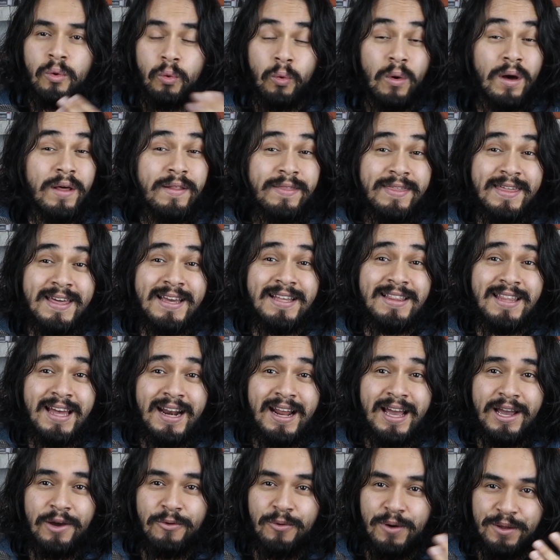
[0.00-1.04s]
One thing that
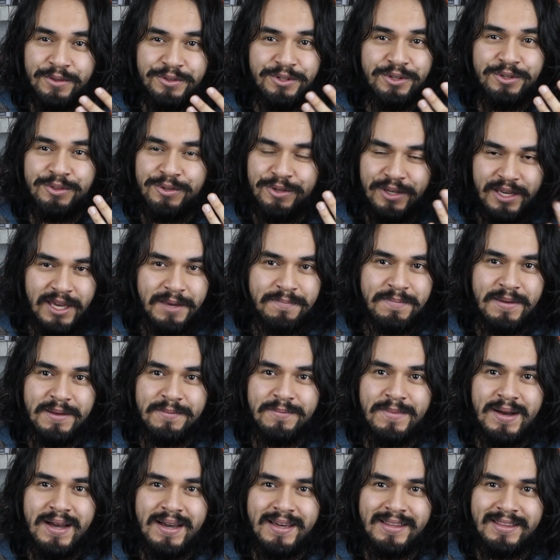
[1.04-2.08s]
I want you to keep in
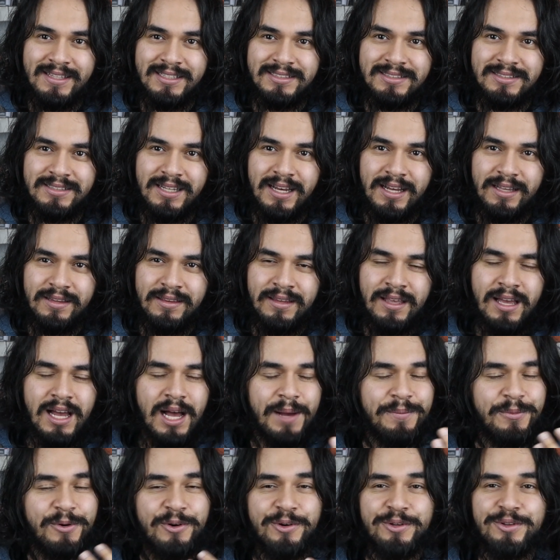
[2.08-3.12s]
mind is that
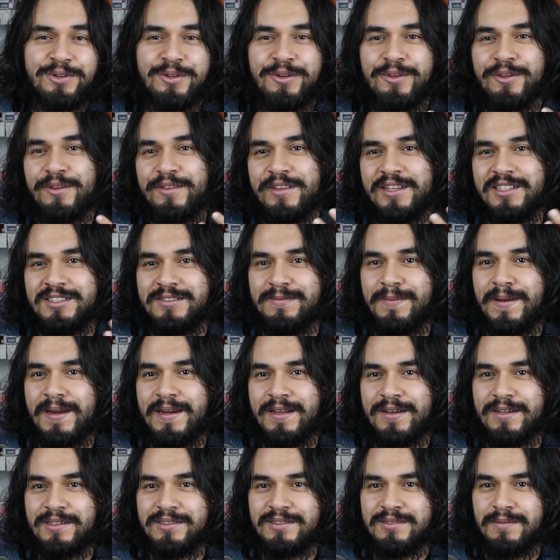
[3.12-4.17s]
I'm going to do these
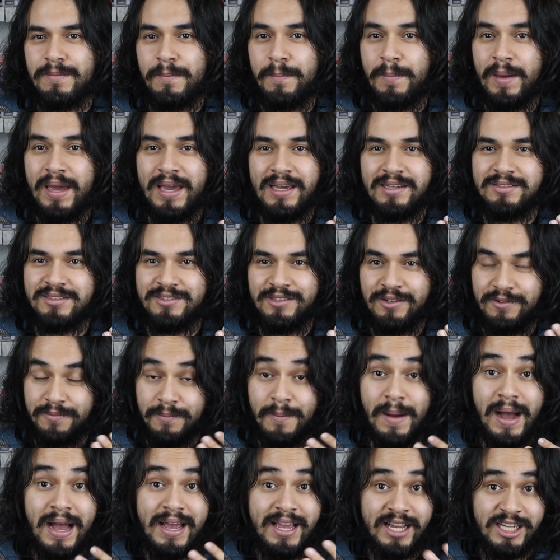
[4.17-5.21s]
videos based on
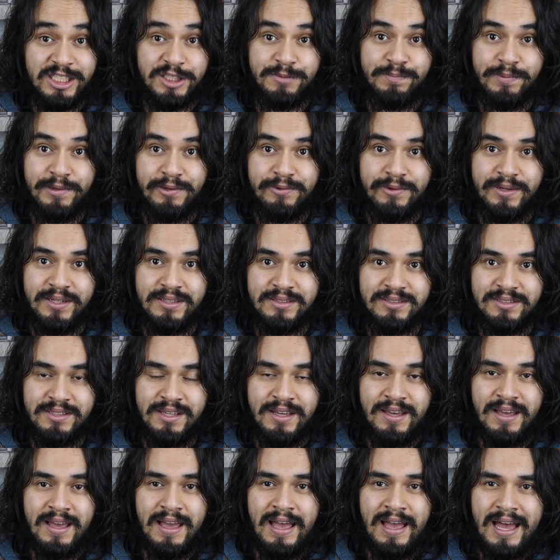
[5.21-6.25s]
my experience
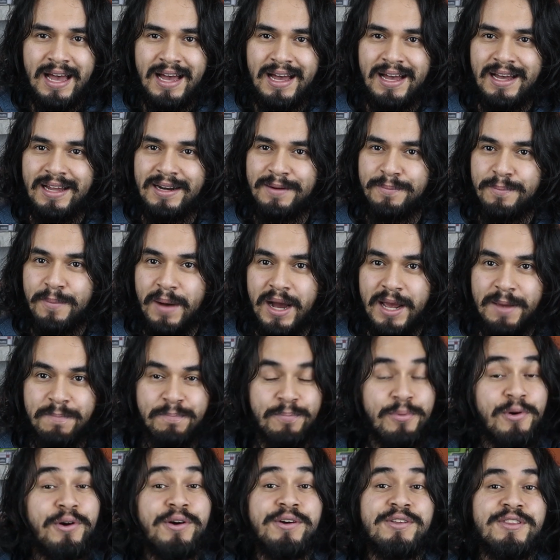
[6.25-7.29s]
and my
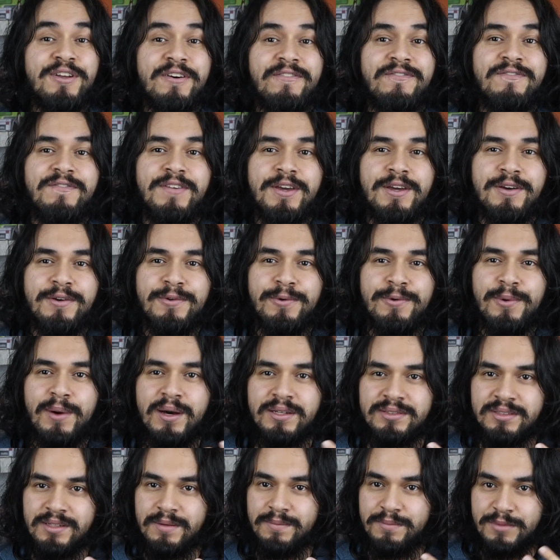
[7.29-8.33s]
point of view
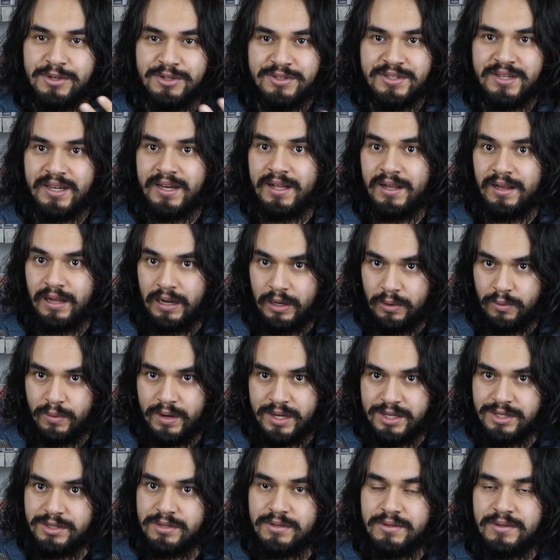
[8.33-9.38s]
as a musical
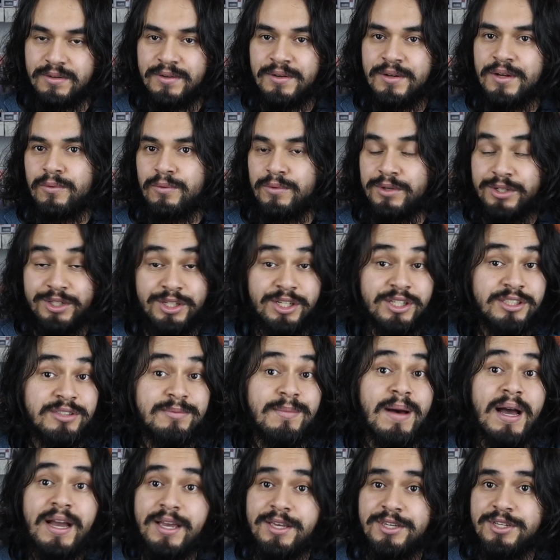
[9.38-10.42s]
arranger, which is
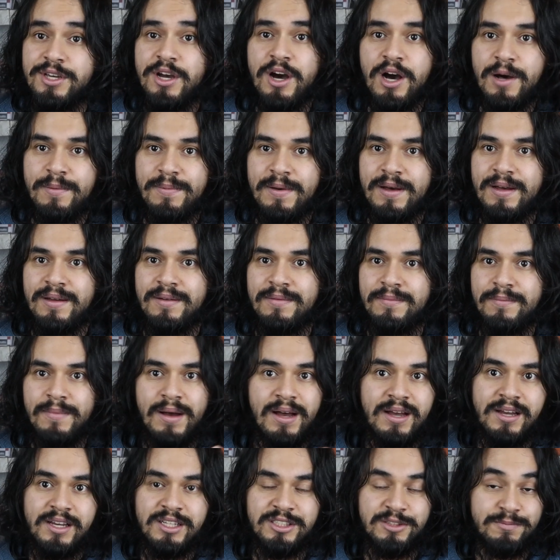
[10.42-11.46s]
my job and
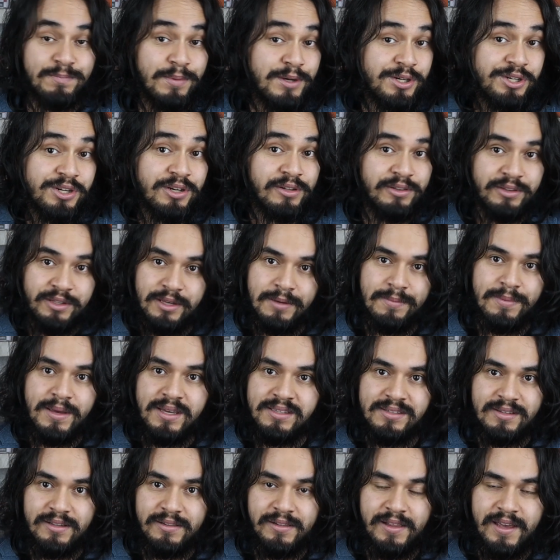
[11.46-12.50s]
my specialty
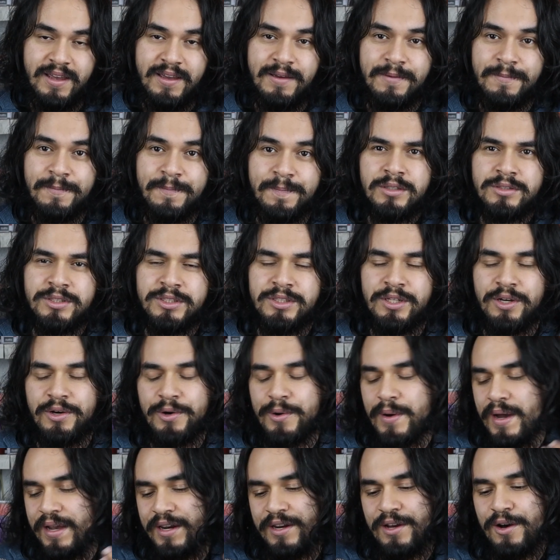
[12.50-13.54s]
basically. So
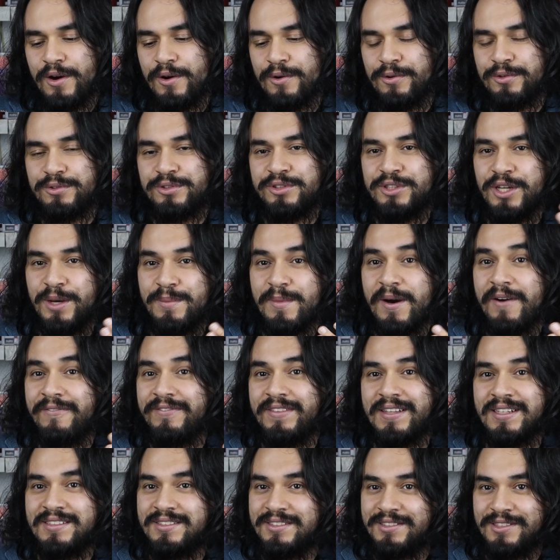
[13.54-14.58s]
I know some of
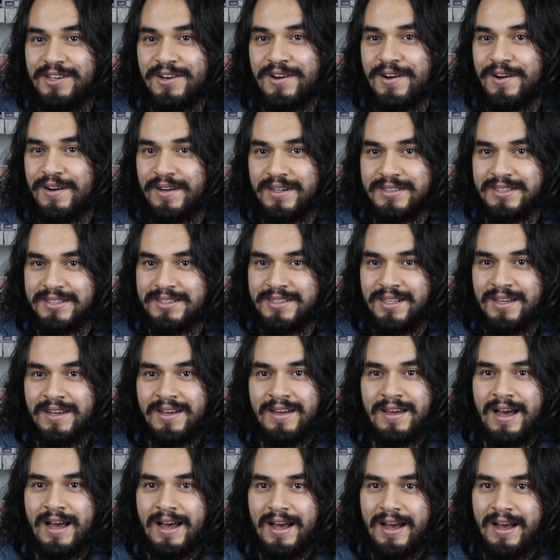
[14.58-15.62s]
these songs
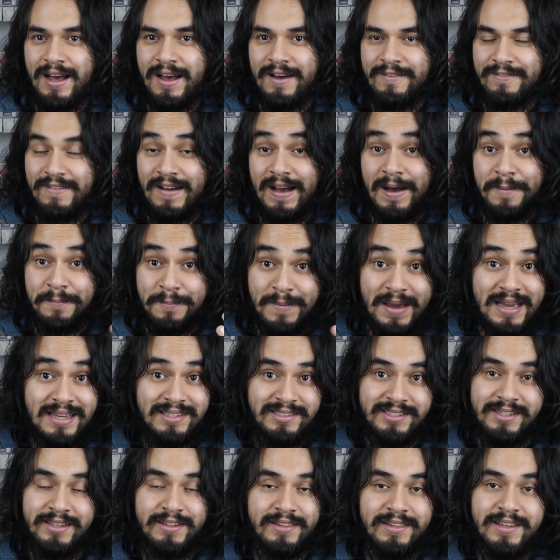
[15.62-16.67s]
have
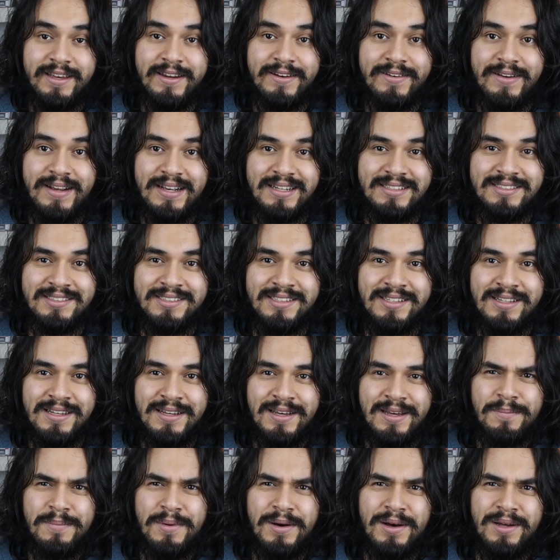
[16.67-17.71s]
amazing lyrics,
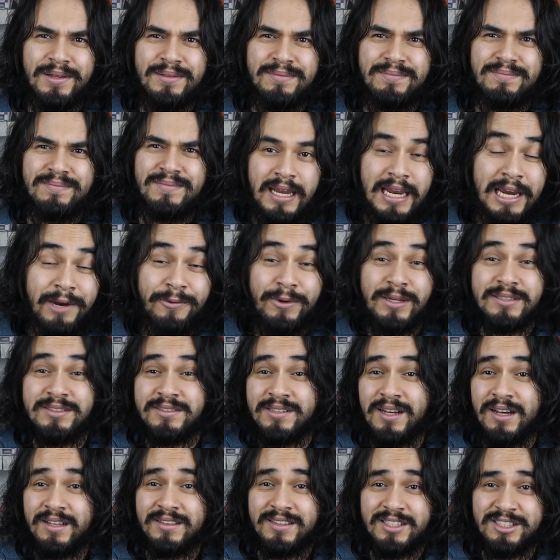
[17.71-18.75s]
but here is
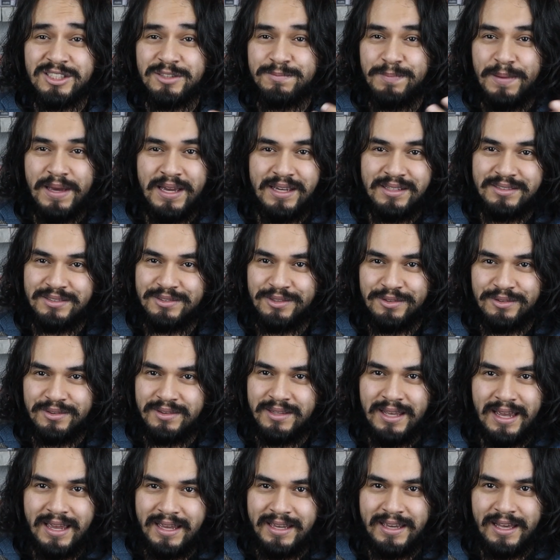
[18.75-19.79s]
not the space to
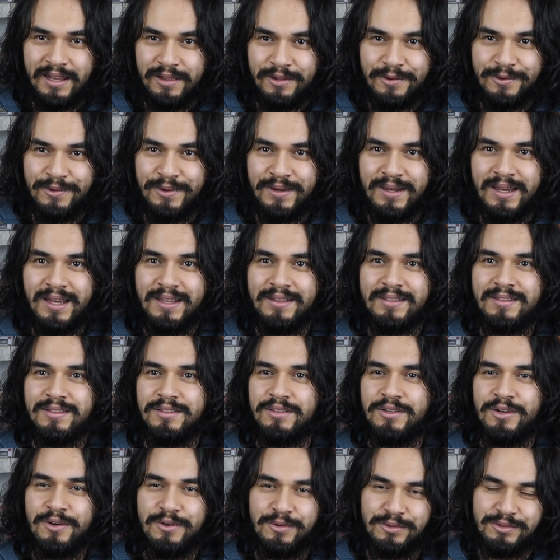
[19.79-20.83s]
take a look at
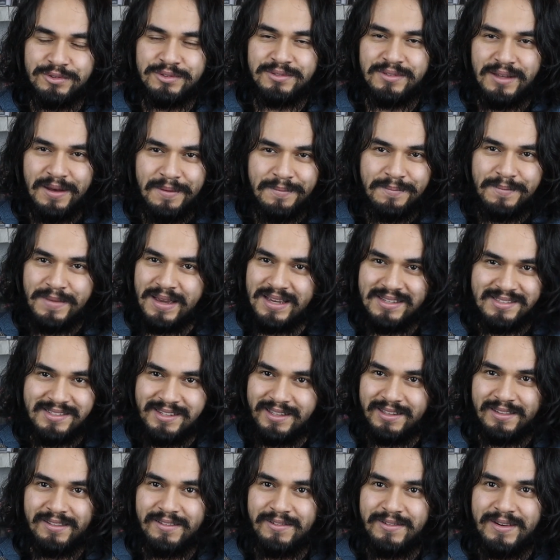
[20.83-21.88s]
those
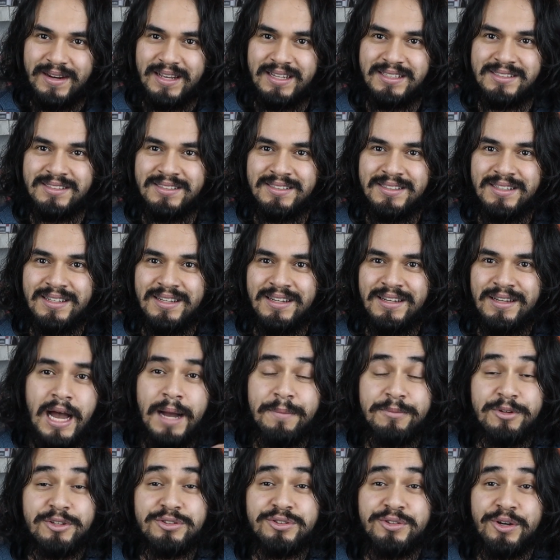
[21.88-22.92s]
amazing lyrics.
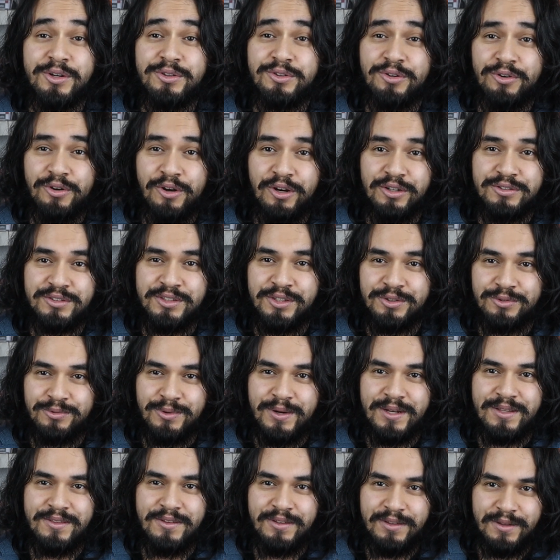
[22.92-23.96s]
I'm just going to
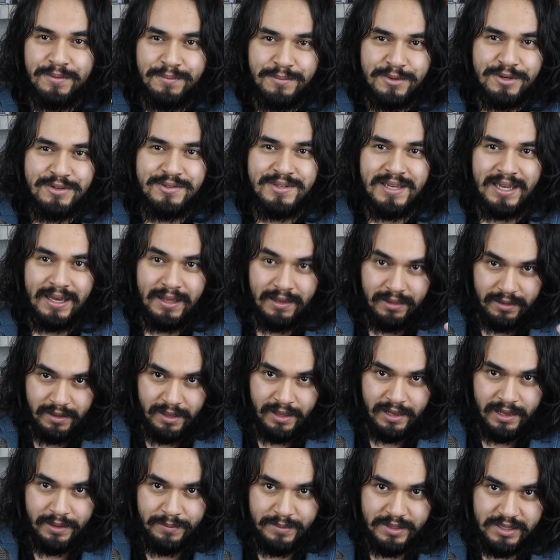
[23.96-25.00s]
concentrate on the musical
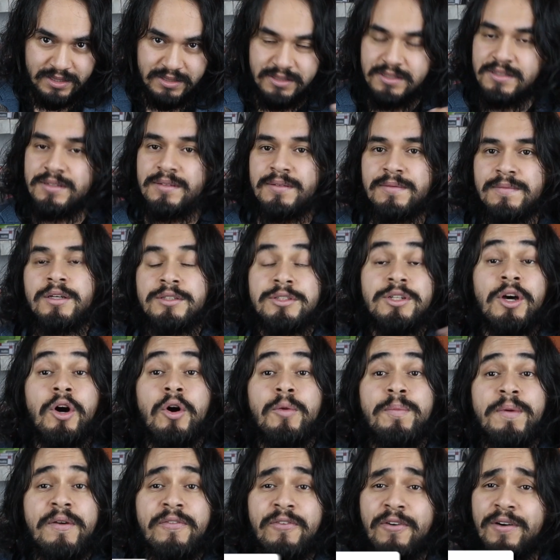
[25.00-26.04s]
elements. So
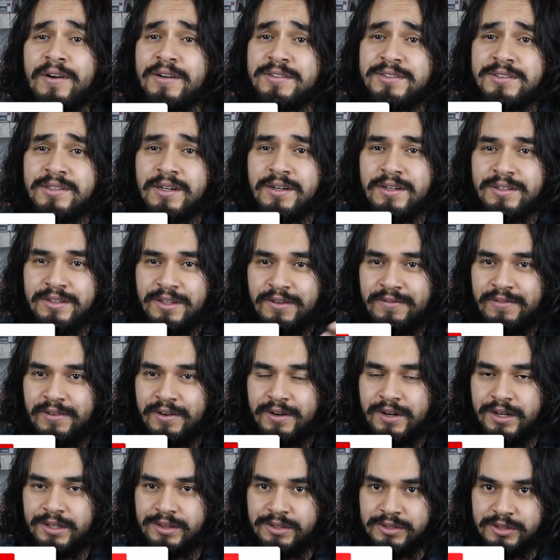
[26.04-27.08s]
before I start, don't
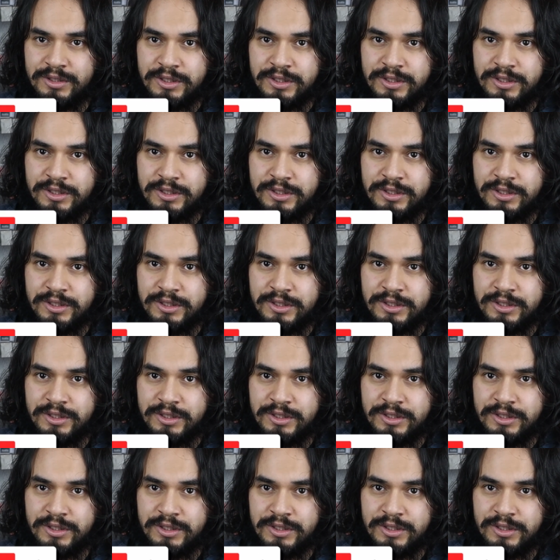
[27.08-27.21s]
forget to